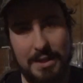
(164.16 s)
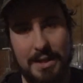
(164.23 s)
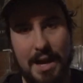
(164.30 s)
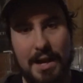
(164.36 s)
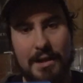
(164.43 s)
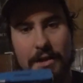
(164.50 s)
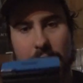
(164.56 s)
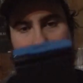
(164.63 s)

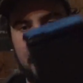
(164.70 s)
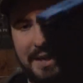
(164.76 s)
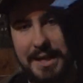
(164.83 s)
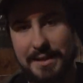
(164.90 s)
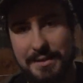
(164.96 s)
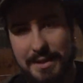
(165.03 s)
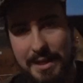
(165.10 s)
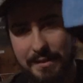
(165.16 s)
colored
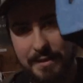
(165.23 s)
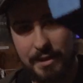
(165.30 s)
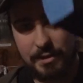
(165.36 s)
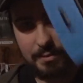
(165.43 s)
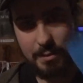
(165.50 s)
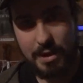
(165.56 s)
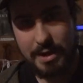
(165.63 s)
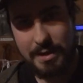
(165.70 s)
plates like
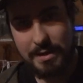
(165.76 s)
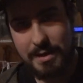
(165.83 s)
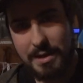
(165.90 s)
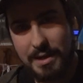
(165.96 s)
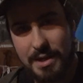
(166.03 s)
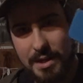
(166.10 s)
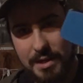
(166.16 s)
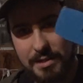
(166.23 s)
this one.
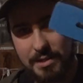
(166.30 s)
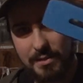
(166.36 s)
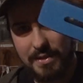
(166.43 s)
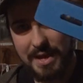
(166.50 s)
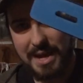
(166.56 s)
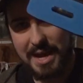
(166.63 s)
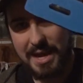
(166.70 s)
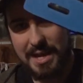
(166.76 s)
So
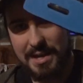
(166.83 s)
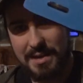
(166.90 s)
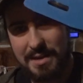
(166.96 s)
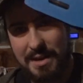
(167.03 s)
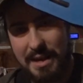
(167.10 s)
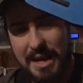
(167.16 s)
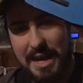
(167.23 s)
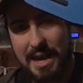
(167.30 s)

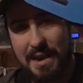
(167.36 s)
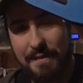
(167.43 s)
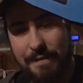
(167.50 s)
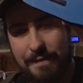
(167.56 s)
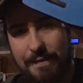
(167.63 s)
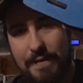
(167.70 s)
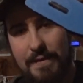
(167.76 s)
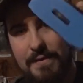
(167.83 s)
then
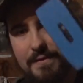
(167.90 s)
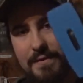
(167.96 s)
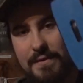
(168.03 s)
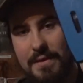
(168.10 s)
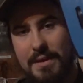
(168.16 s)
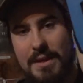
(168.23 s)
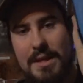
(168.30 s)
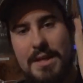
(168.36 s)
if,
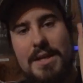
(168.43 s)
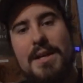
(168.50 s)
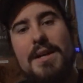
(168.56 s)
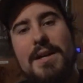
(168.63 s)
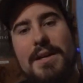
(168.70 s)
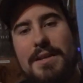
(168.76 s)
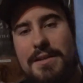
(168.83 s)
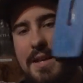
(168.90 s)

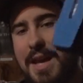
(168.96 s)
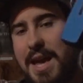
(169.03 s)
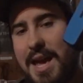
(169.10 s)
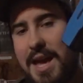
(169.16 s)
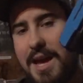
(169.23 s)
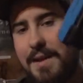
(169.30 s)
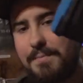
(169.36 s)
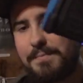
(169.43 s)

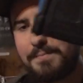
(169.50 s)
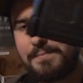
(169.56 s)
say,